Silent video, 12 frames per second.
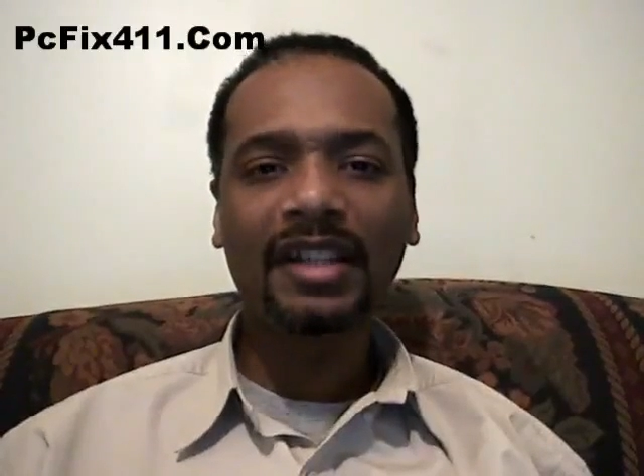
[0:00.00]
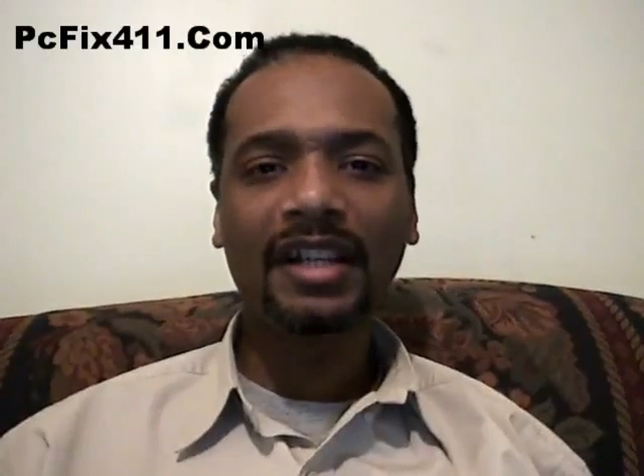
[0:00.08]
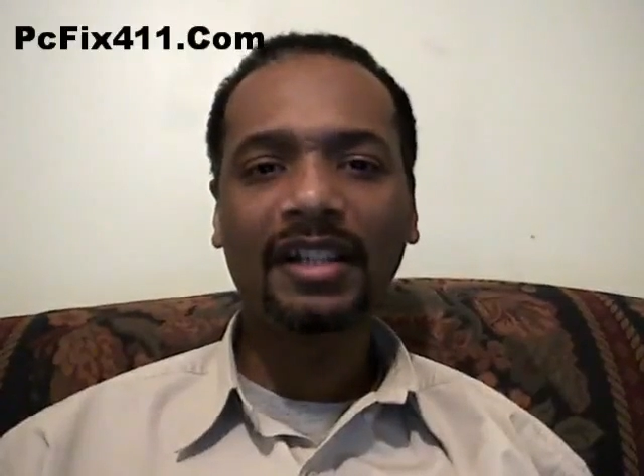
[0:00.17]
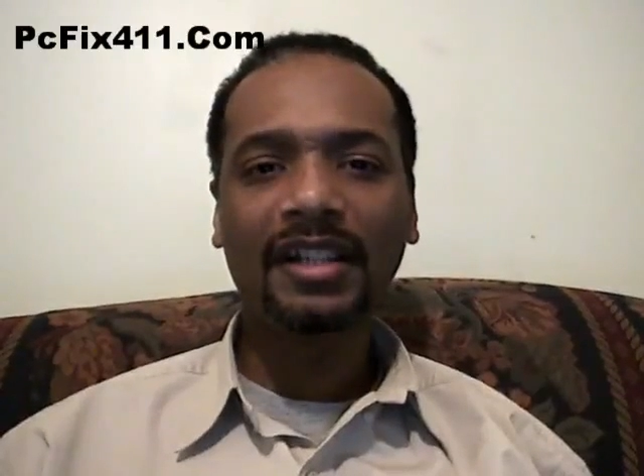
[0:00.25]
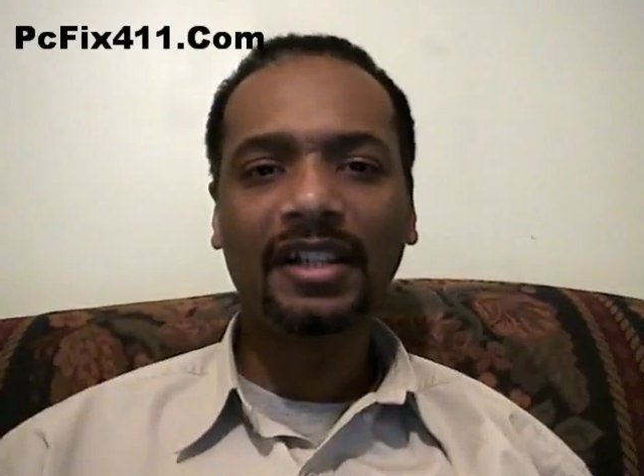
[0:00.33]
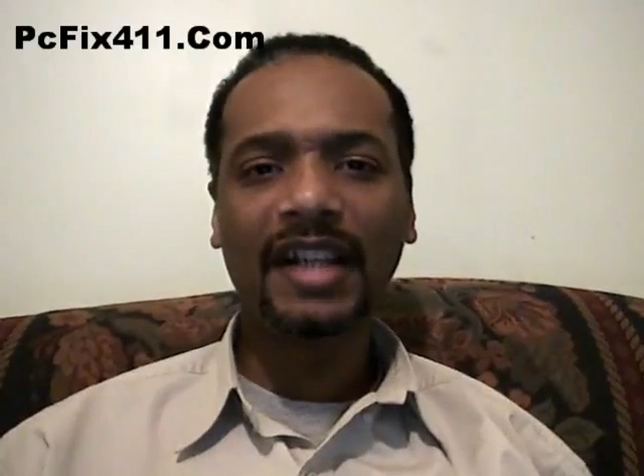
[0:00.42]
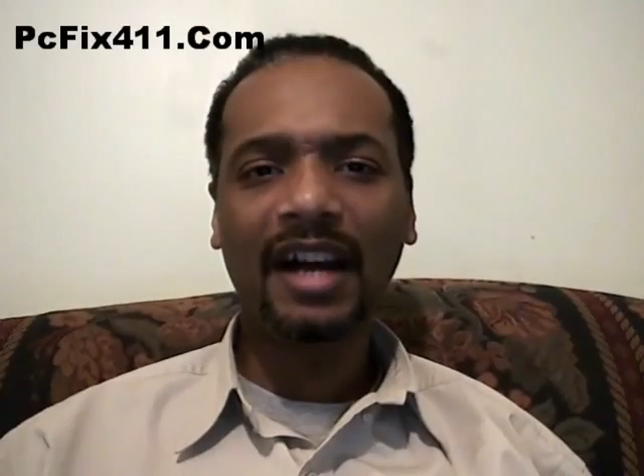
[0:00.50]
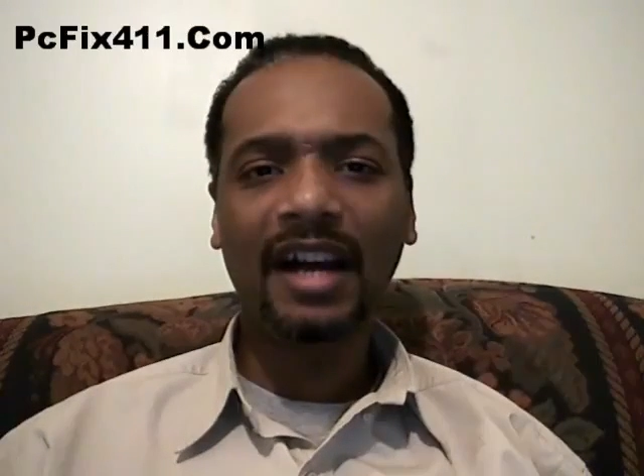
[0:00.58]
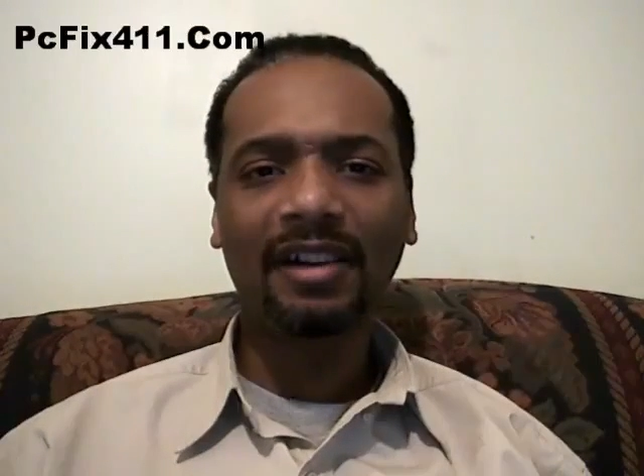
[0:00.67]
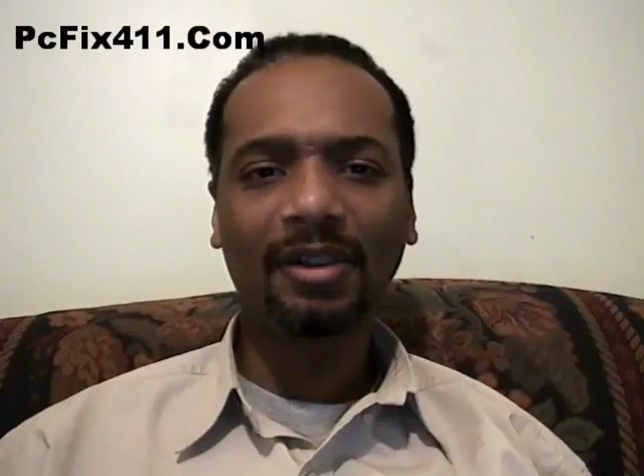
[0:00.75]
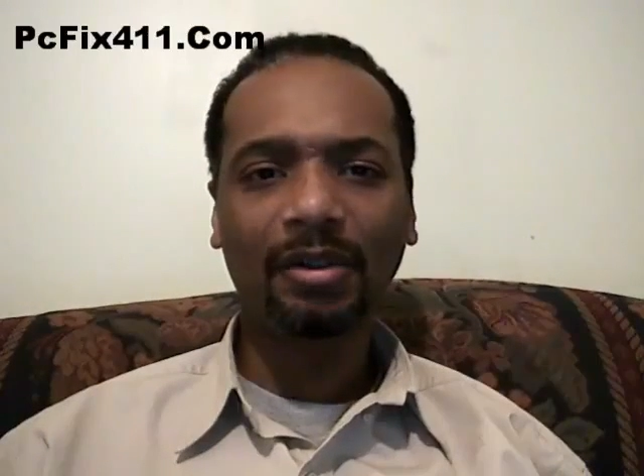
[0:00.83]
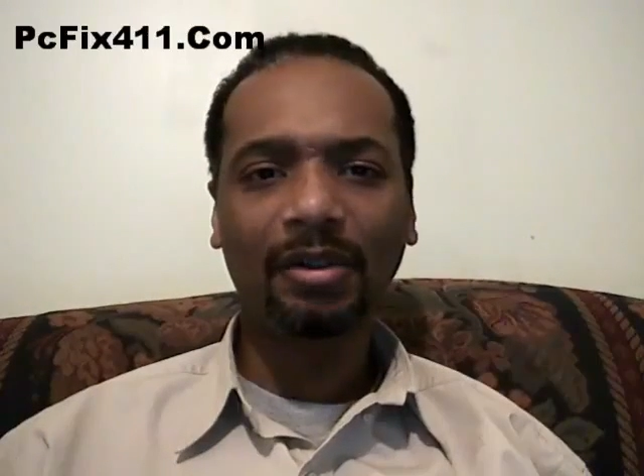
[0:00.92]
need to
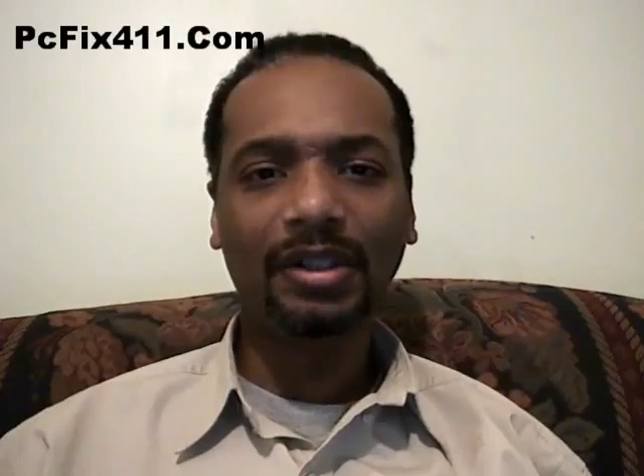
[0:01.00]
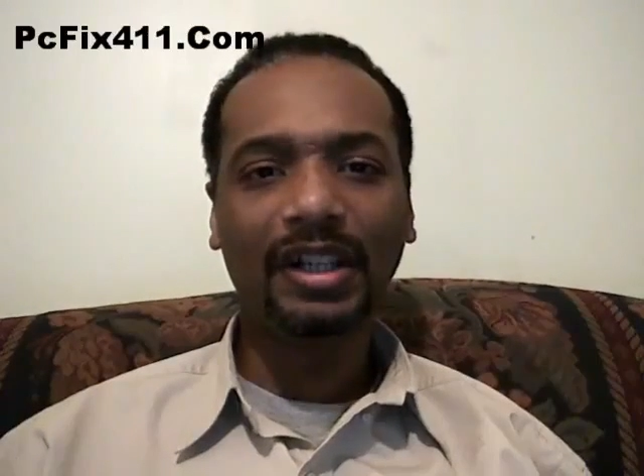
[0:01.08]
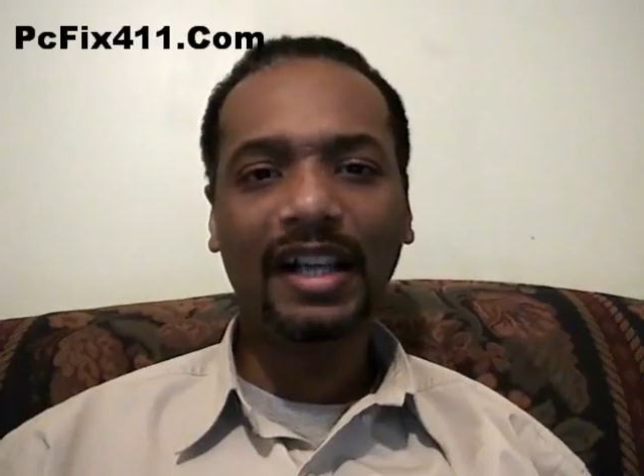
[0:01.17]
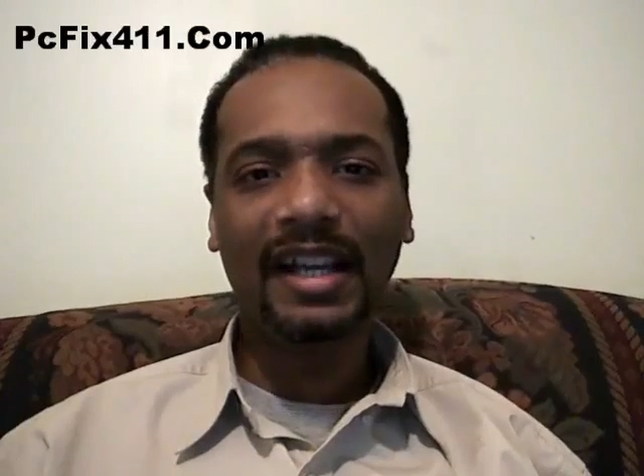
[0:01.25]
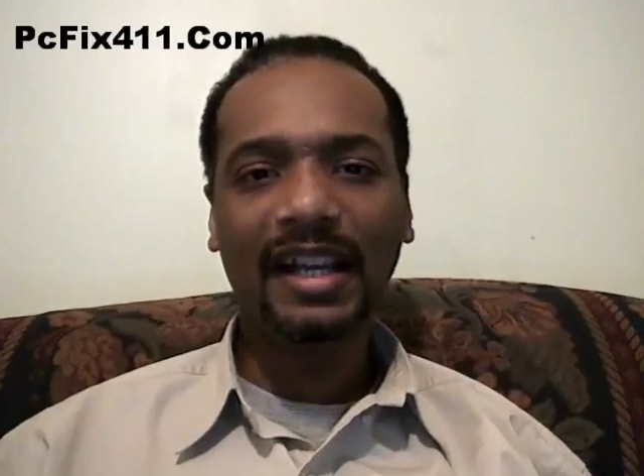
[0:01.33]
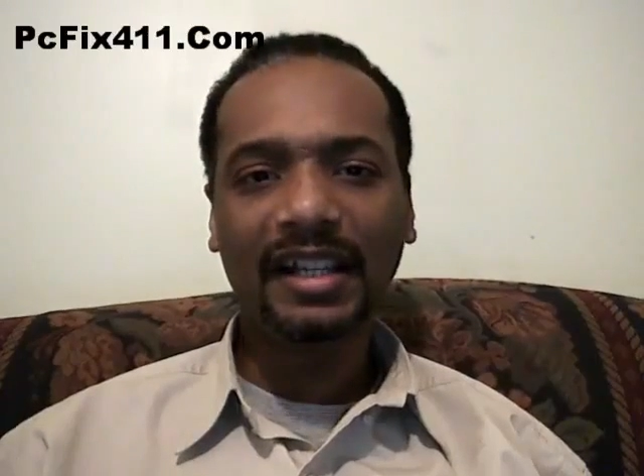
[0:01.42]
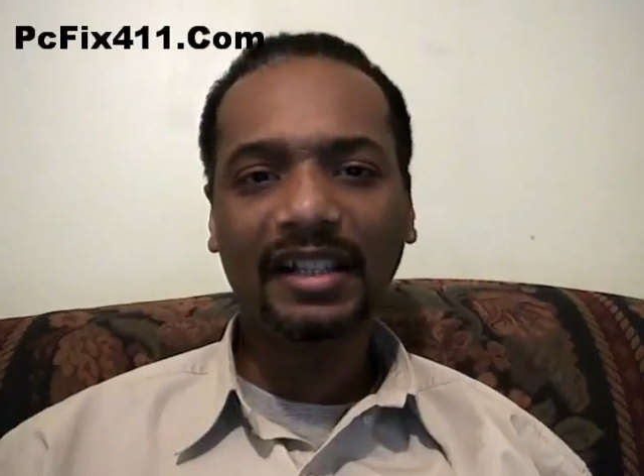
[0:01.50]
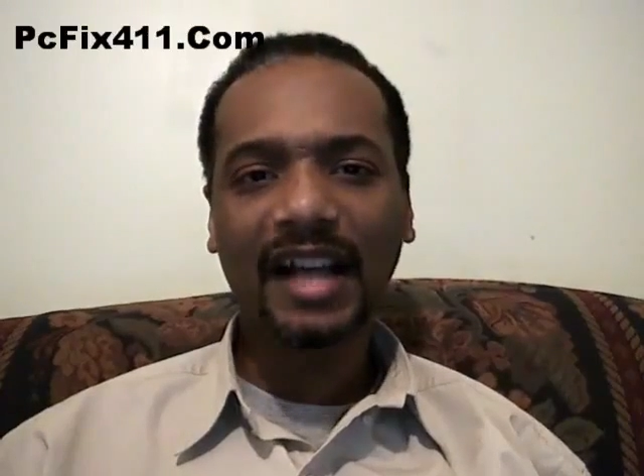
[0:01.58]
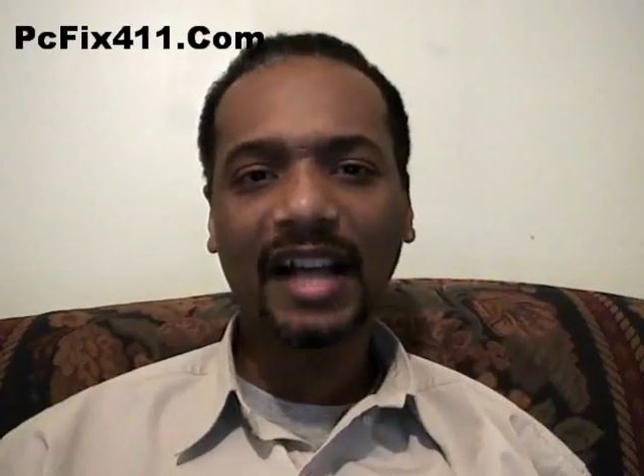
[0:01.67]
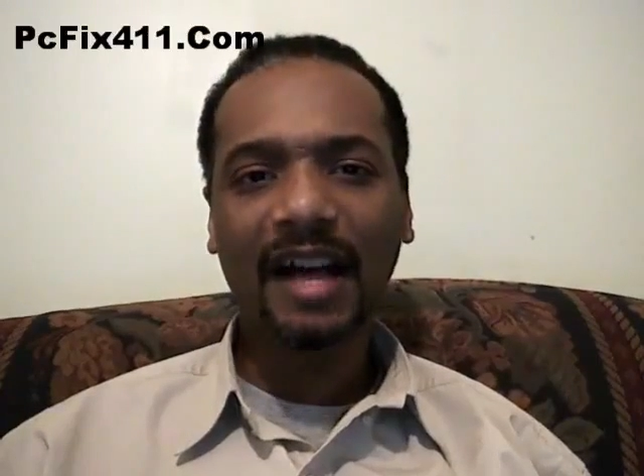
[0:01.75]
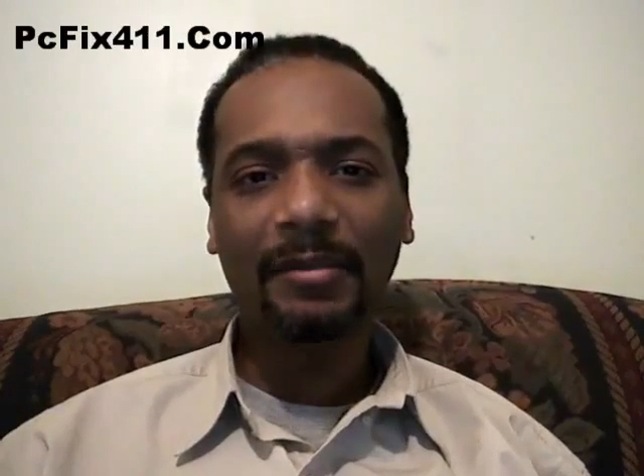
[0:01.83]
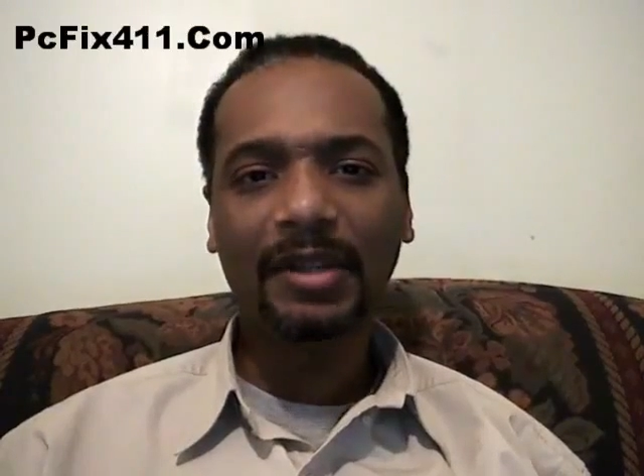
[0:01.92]
download the latest
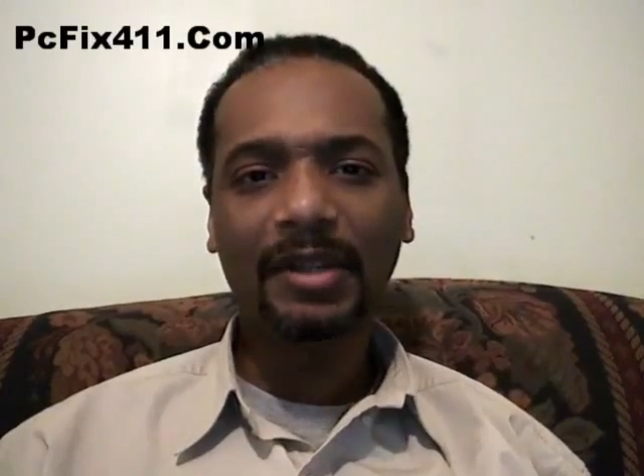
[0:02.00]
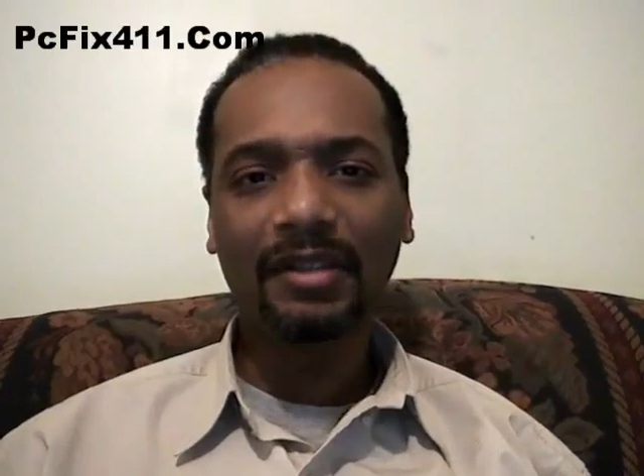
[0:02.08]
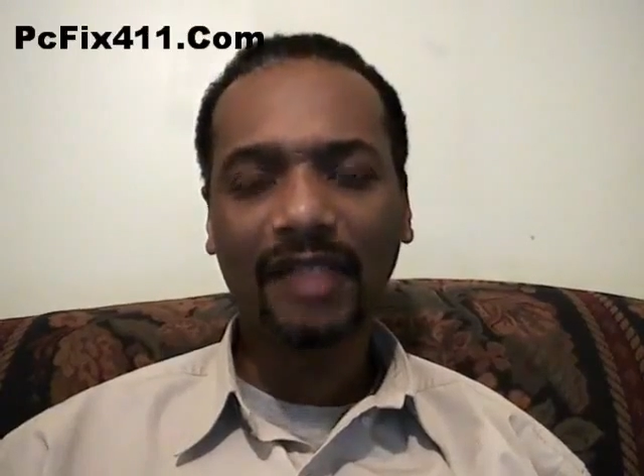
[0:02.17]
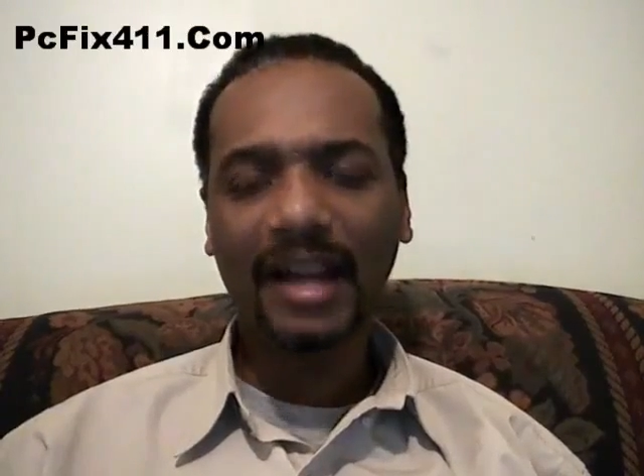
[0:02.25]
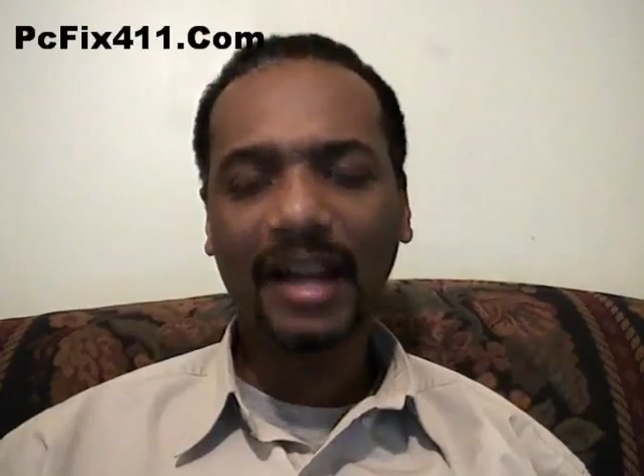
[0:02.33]
copy of